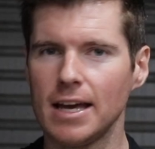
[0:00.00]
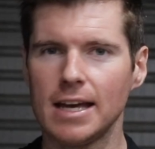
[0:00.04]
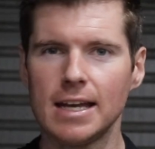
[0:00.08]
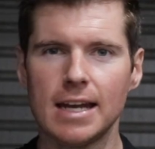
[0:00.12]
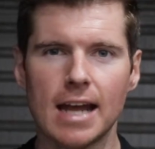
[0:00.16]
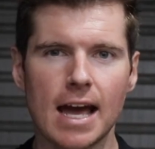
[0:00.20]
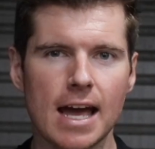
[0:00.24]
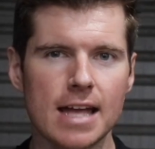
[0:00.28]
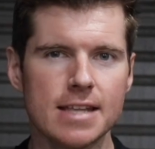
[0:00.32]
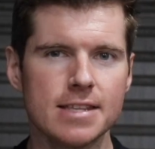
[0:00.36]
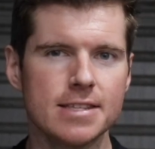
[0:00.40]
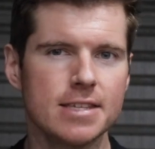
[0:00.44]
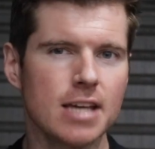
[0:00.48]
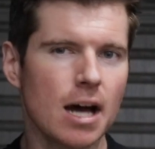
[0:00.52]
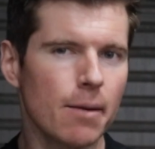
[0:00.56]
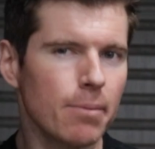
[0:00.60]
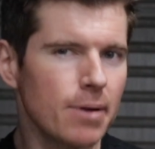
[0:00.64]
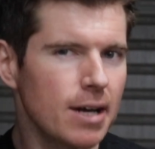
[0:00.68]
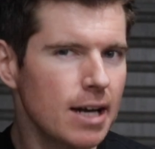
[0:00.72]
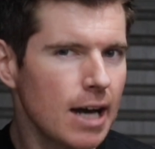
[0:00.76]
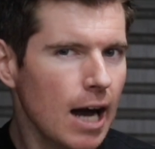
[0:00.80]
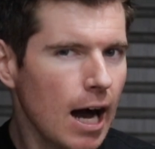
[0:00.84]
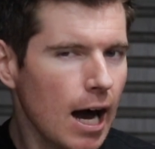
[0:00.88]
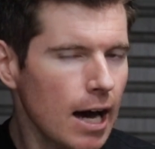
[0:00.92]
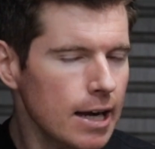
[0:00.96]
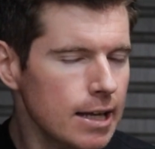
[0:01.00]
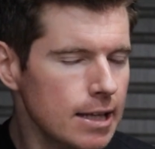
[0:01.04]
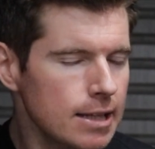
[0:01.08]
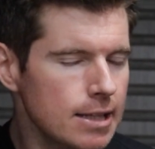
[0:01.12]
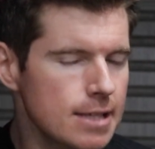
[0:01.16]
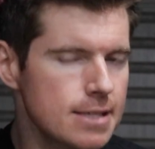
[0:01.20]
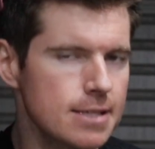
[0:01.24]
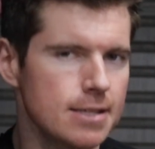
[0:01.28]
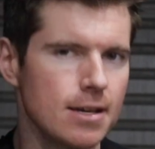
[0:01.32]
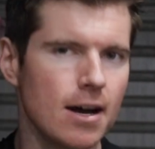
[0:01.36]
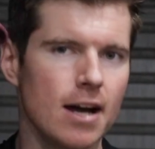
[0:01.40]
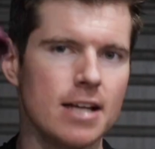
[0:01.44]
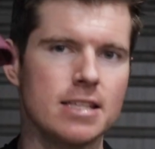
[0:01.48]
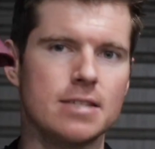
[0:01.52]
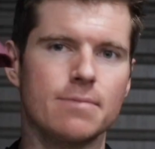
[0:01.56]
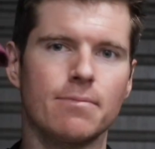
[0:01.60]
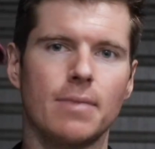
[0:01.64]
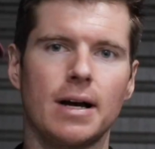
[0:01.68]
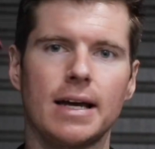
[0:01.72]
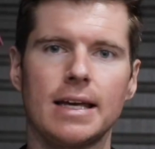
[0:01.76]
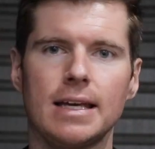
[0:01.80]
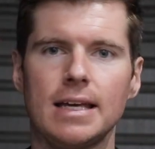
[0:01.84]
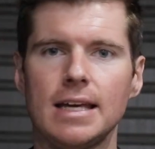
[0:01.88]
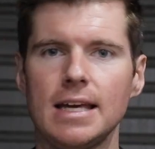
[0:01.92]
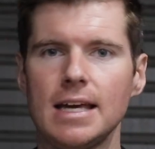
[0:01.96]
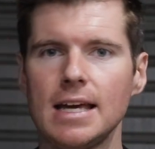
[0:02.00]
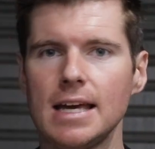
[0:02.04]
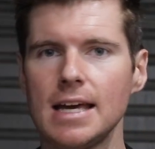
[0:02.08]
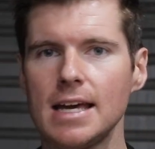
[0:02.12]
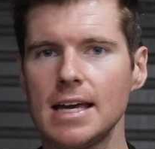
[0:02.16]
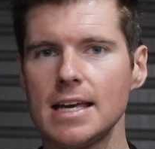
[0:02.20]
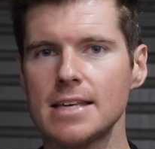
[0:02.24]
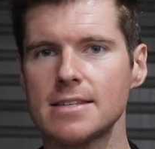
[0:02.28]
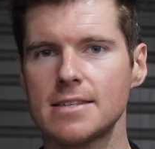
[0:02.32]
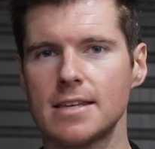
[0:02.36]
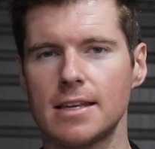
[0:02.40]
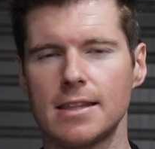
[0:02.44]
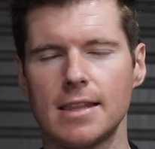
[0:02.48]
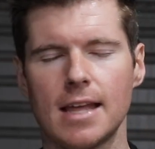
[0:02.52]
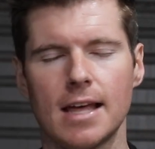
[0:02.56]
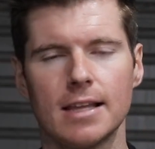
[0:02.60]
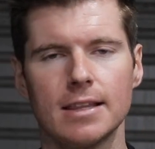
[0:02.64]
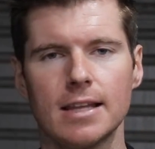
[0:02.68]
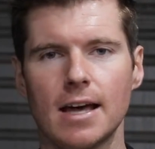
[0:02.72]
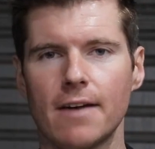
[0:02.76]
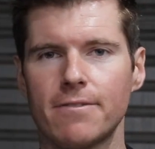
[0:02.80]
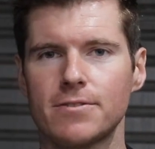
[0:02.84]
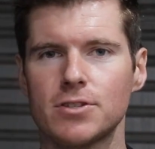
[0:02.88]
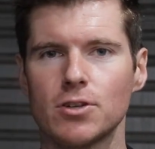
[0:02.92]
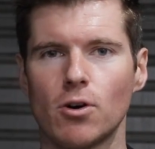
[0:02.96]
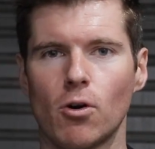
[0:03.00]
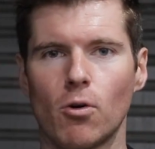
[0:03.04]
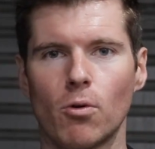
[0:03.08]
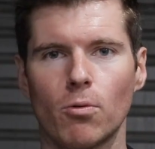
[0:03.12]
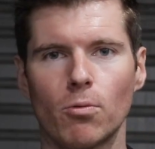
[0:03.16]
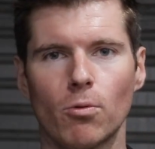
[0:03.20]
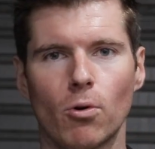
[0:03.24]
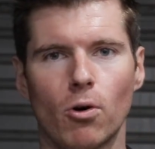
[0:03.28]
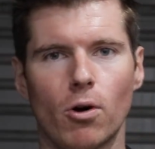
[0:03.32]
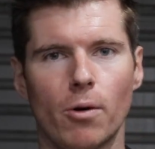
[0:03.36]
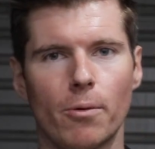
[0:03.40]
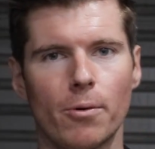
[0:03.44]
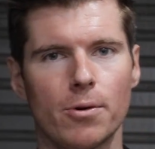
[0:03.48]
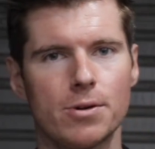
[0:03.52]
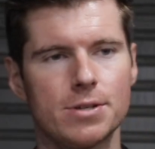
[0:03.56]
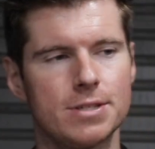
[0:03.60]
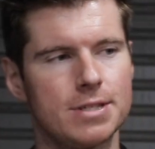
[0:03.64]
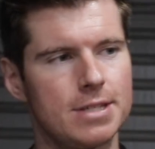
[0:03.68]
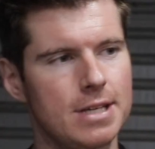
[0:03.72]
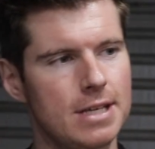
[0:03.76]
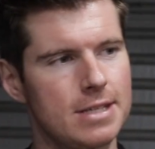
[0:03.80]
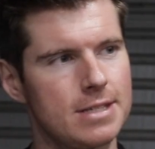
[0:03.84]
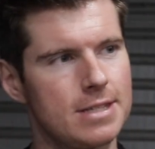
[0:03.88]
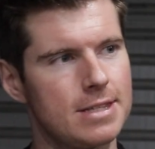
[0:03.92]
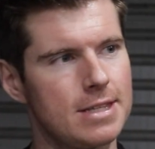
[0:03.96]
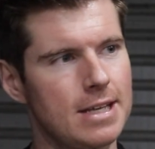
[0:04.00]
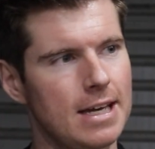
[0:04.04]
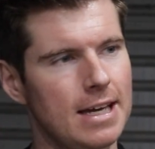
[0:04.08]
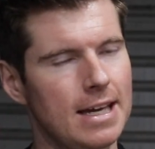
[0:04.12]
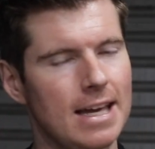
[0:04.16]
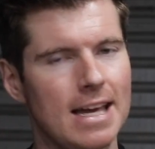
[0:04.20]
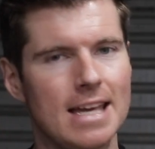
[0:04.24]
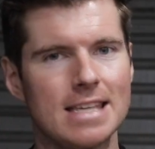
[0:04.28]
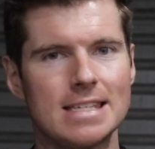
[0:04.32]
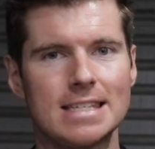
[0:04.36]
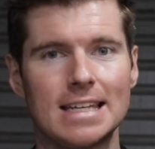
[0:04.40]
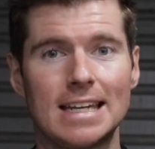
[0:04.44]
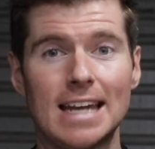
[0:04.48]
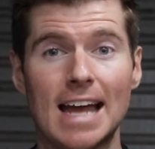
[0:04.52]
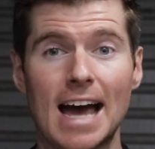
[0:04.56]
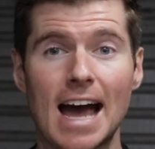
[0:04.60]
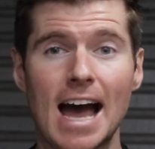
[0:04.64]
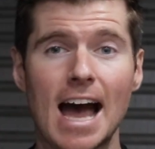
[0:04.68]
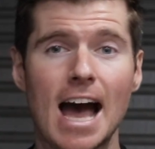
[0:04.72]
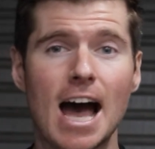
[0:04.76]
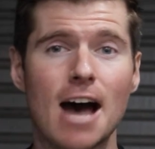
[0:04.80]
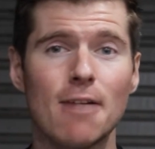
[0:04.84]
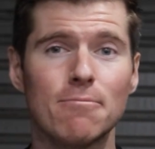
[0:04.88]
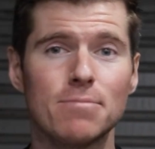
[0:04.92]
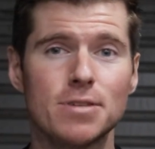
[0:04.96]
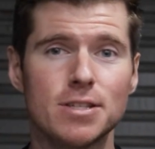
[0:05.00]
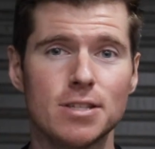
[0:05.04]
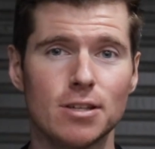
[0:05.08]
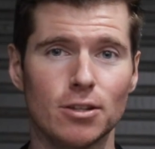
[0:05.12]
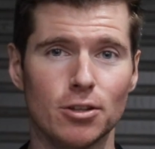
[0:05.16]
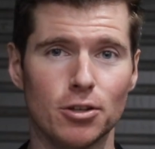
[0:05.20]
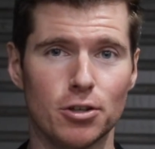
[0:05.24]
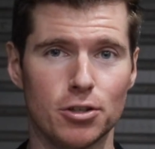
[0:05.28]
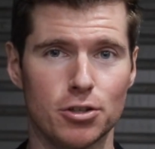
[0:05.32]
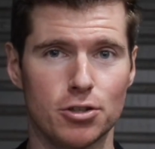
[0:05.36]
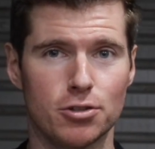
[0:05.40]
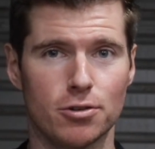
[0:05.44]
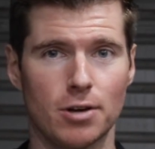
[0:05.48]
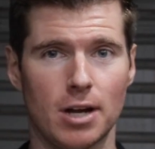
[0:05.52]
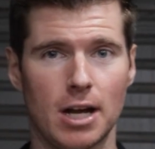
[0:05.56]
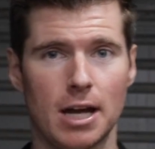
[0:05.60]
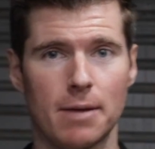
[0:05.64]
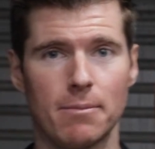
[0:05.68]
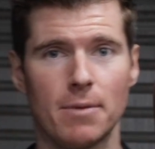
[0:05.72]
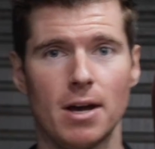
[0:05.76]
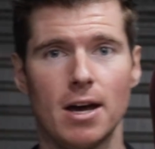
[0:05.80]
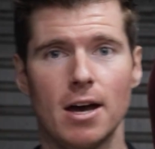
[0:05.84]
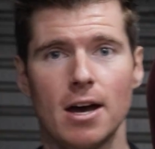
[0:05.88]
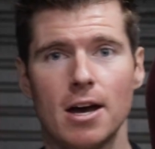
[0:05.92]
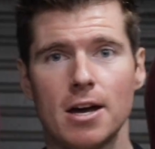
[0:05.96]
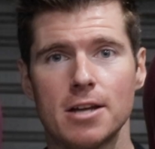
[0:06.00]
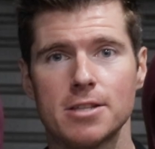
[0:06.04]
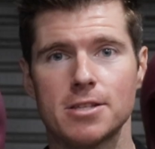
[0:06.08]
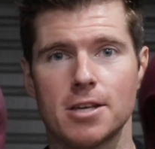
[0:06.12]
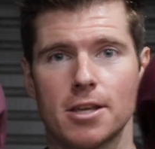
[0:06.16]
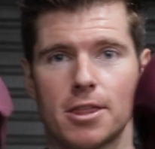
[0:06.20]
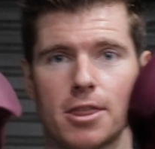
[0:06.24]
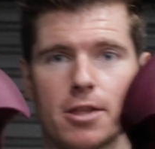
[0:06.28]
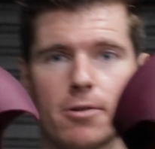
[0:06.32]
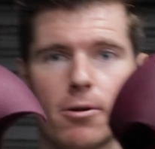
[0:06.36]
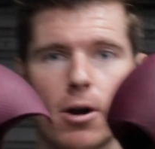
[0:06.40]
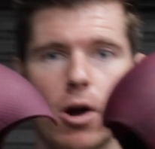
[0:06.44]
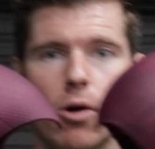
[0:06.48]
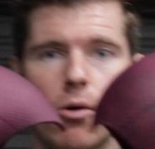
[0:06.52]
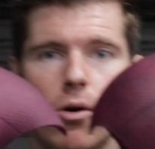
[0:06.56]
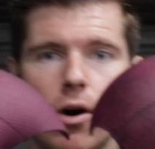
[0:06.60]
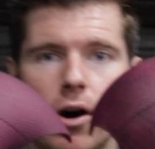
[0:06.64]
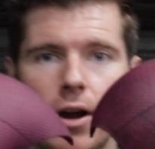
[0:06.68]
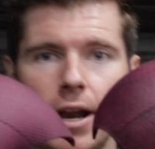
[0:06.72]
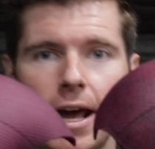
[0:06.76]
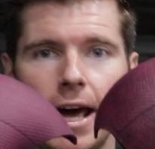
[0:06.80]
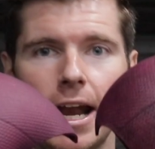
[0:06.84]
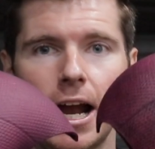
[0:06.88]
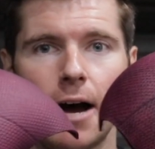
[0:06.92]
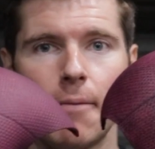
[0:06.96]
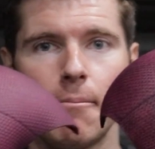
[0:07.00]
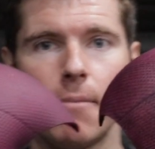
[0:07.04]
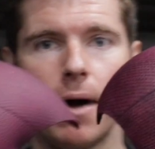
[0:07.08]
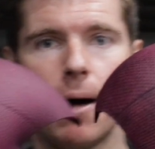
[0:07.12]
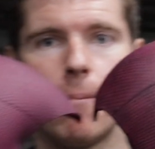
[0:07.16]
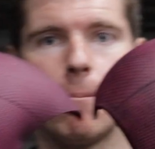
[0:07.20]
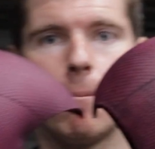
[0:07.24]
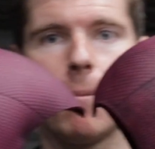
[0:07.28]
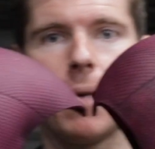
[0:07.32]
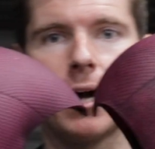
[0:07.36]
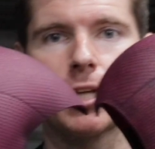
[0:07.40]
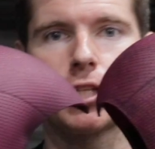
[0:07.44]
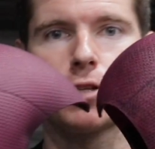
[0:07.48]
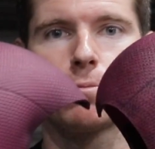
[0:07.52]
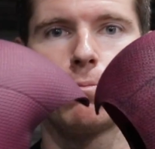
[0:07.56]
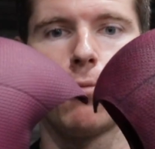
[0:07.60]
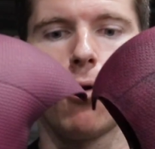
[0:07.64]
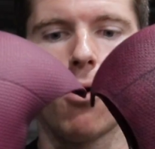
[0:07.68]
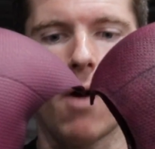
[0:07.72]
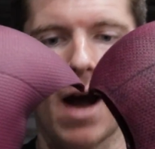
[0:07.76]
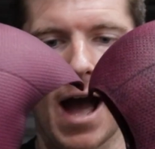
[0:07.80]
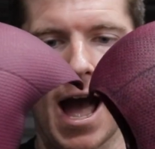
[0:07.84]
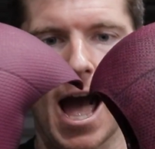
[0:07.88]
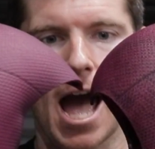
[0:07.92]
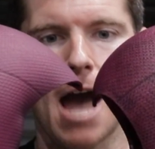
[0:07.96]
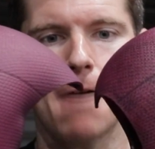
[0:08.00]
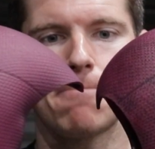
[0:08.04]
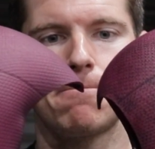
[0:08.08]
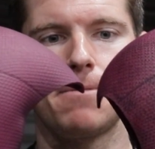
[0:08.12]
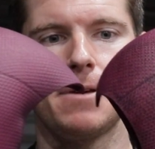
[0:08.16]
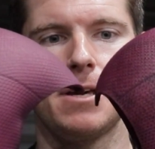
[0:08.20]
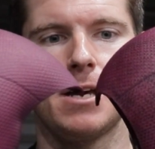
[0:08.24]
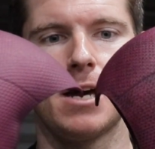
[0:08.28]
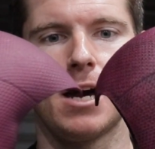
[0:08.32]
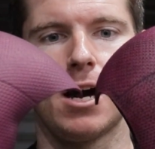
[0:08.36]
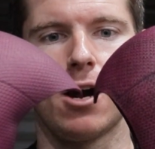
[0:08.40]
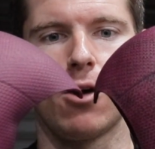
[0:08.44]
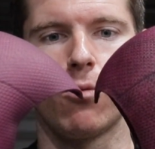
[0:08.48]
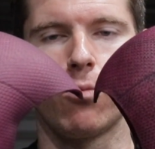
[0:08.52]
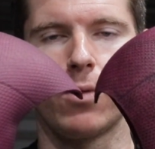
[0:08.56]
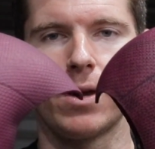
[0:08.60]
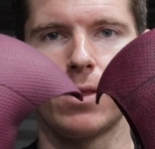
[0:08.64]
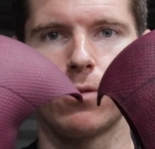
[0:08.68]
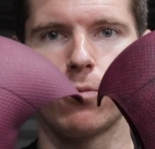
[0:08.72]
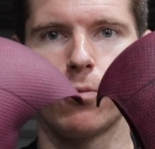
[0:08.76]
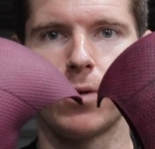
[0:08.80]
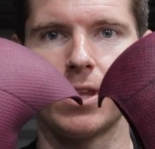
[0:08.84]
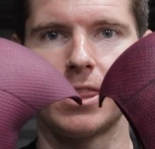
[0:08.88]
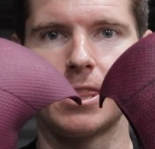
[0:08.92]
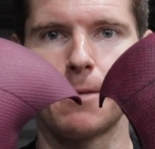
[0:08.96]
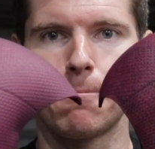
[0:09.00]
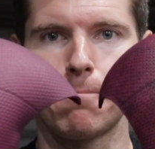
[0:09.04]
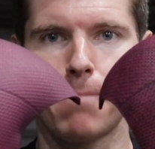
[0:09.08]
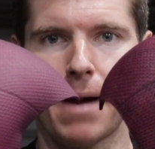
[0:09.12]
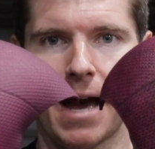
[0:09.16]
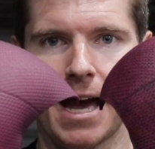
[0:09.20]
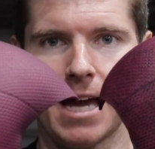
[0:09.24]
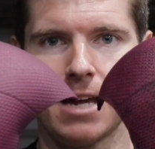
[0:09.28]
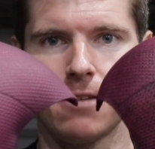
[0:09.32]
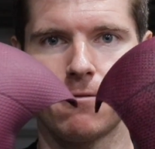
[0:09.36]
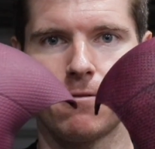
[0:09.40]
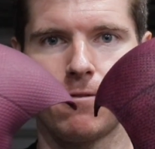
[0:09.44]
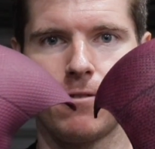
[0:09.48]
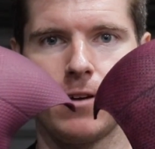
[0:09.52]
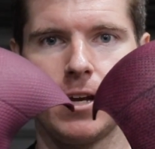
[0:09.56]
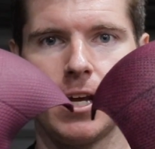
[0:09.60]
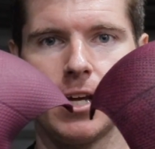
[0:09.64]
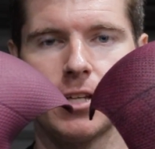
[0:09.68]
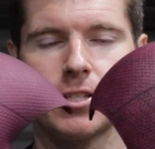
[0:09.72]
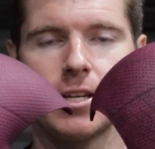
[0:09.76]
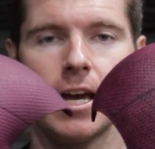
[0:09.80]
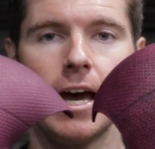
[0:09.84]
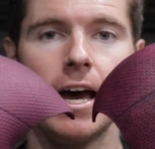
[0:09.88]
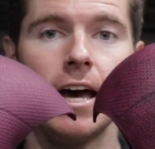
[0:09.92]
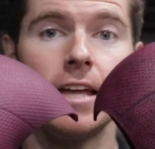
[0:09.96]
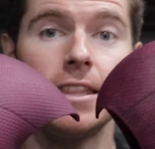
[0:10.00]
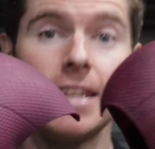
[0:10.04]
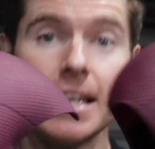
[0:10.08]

it ends up cutting the sides of my ears and they're left all raw, whereas this thing is an absolute dream to throw on, and I'm much more happier with the paint finish.